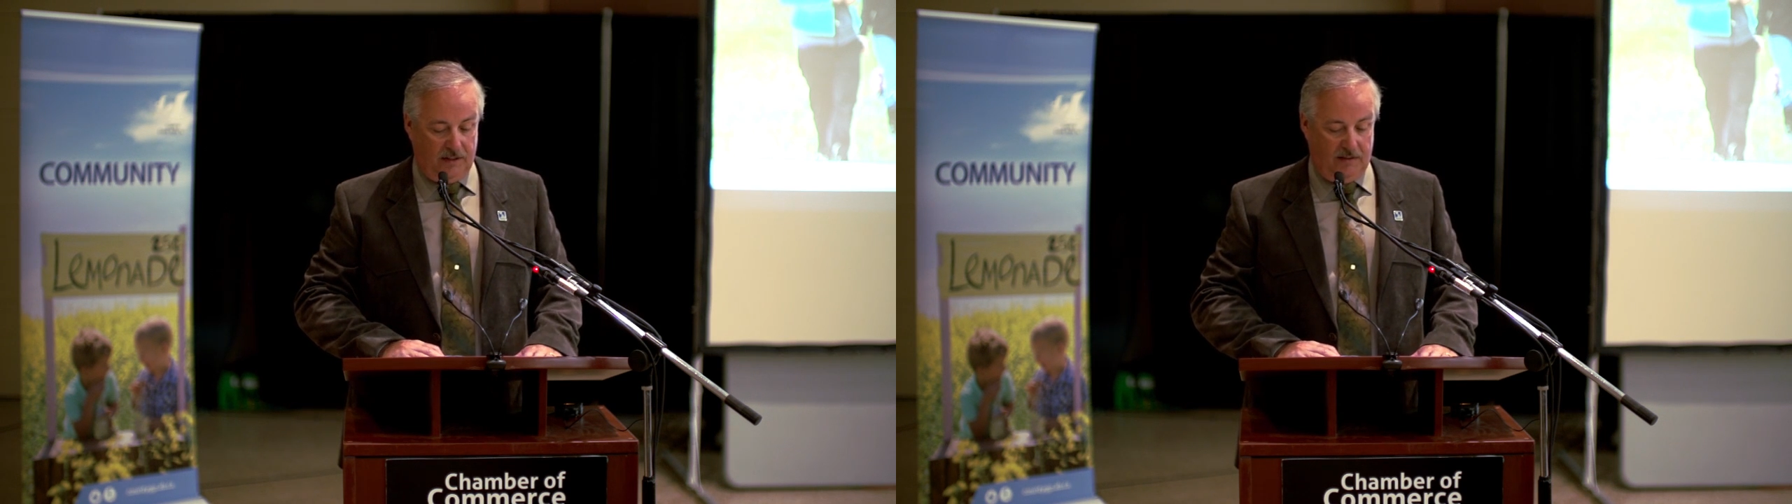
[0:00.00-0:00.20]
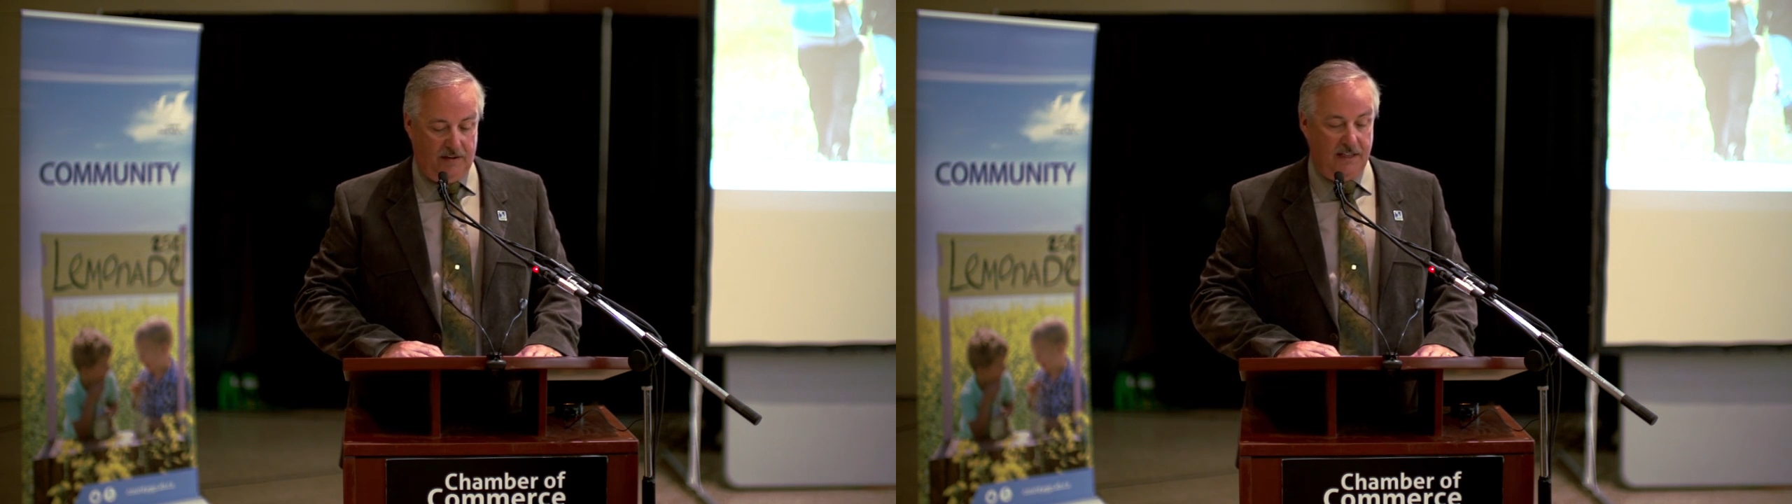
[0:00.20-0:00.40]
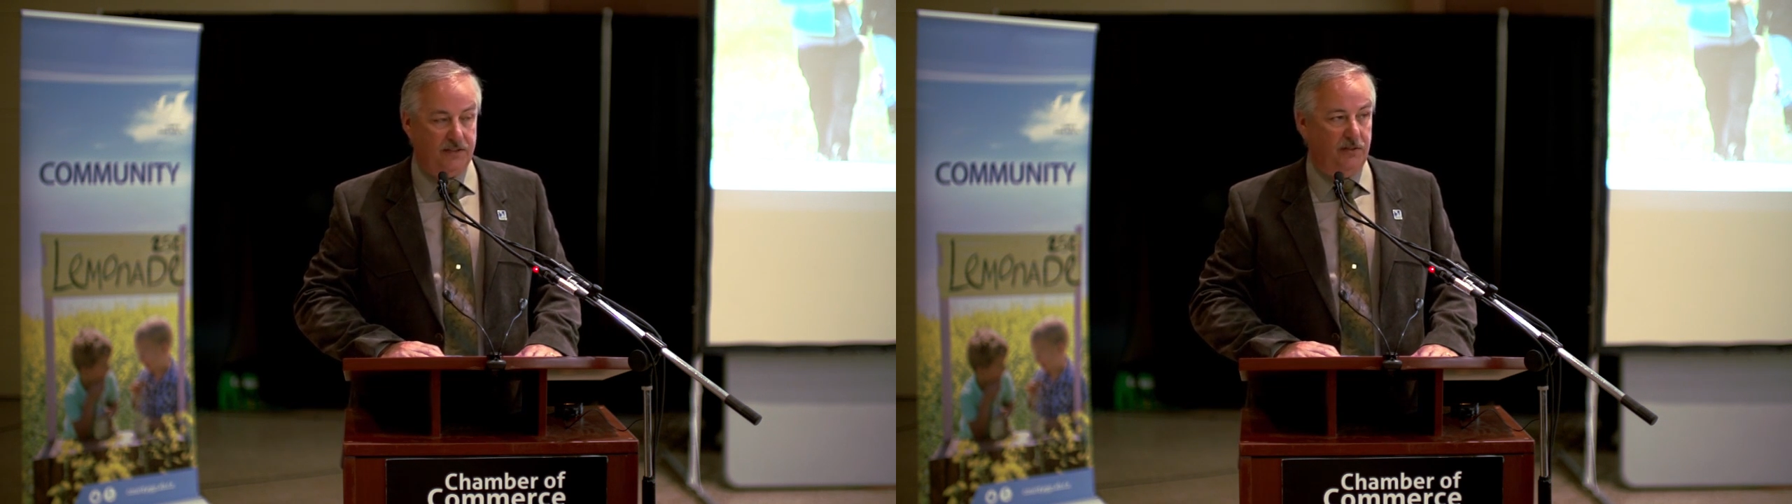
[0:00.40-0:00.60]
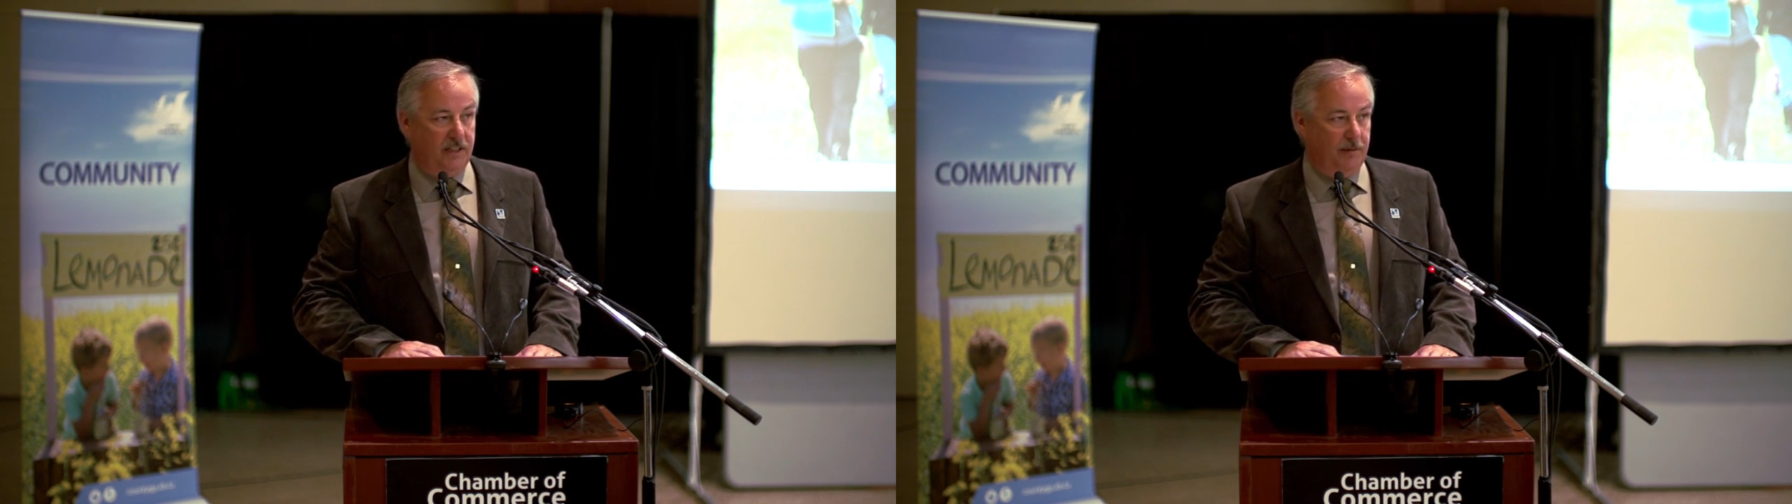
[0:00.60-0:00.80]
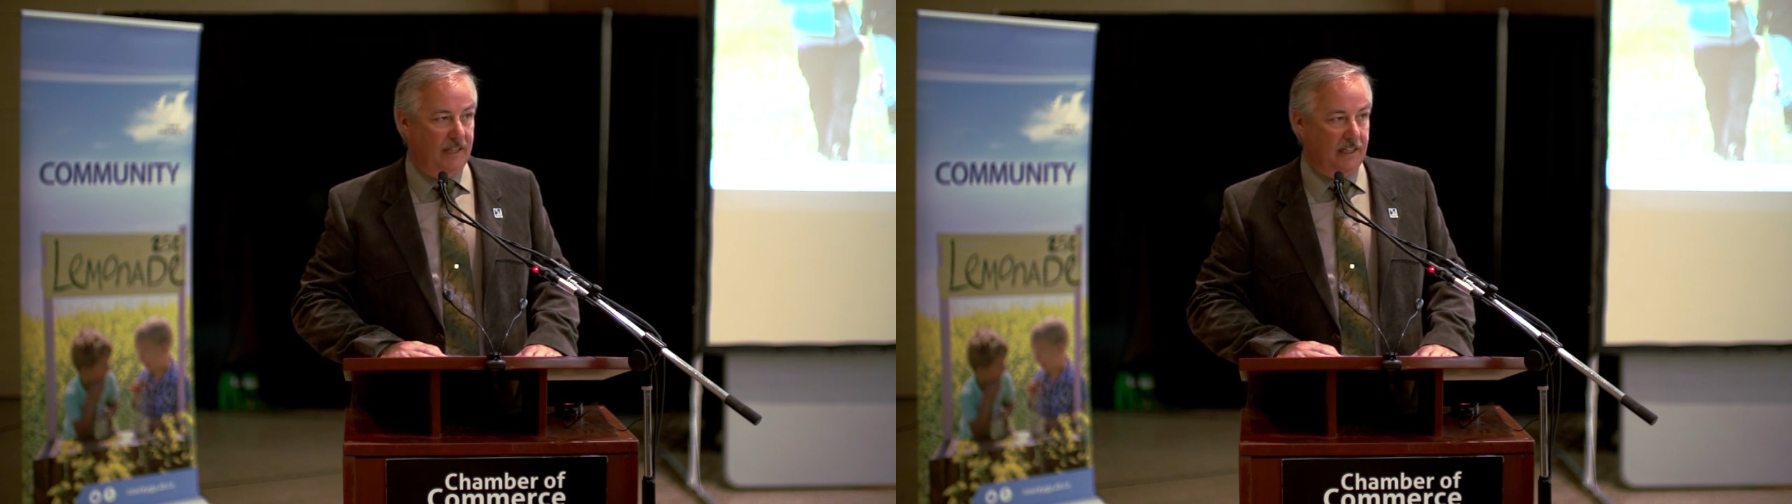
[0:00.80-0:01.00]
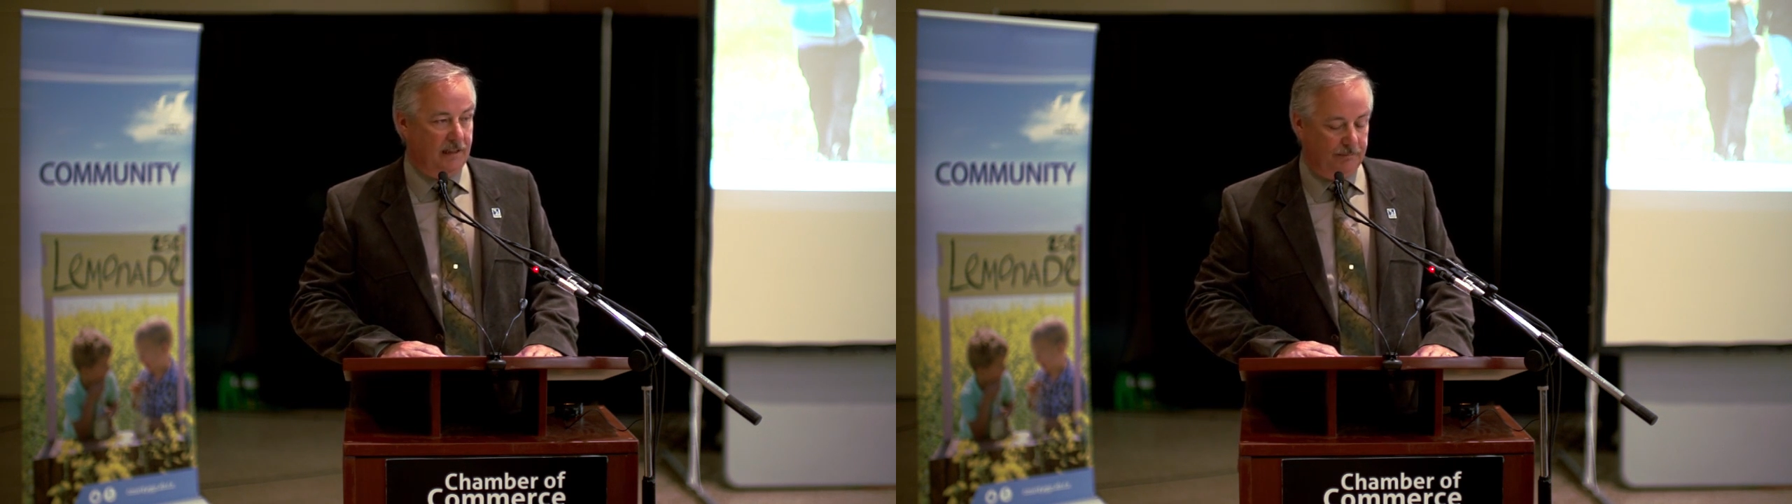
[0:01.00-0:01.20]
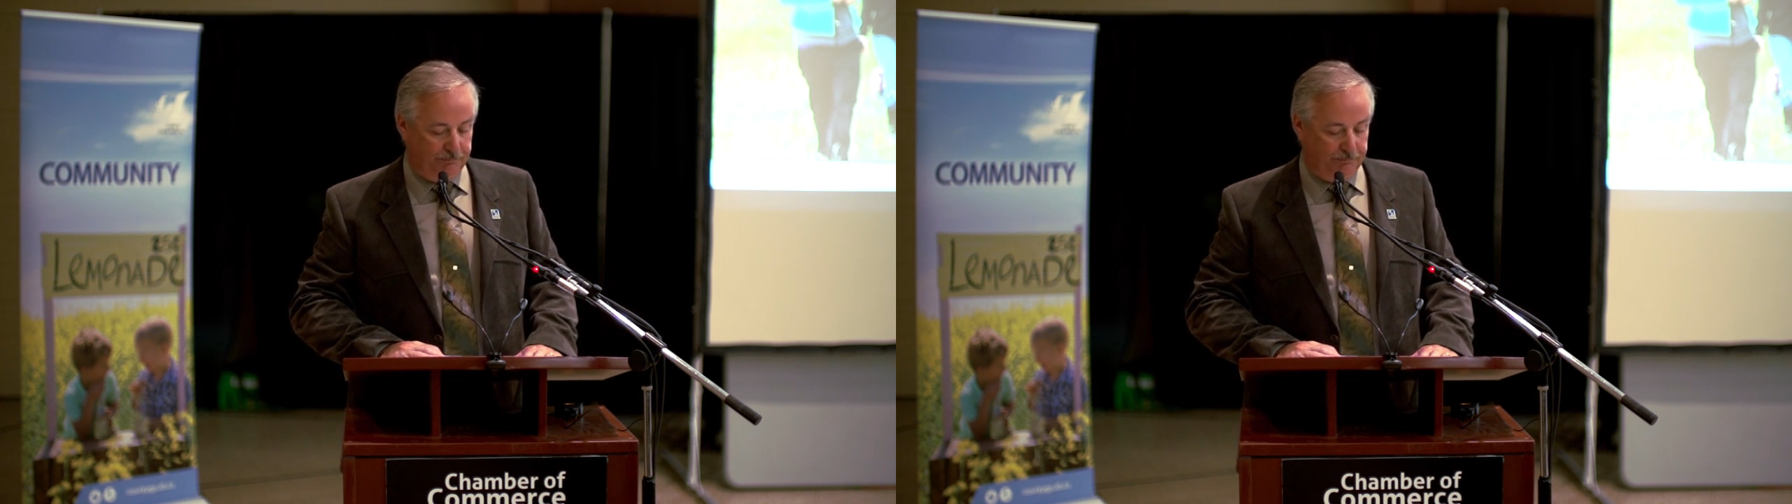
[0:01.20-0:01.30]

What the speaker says: Advisory Committee.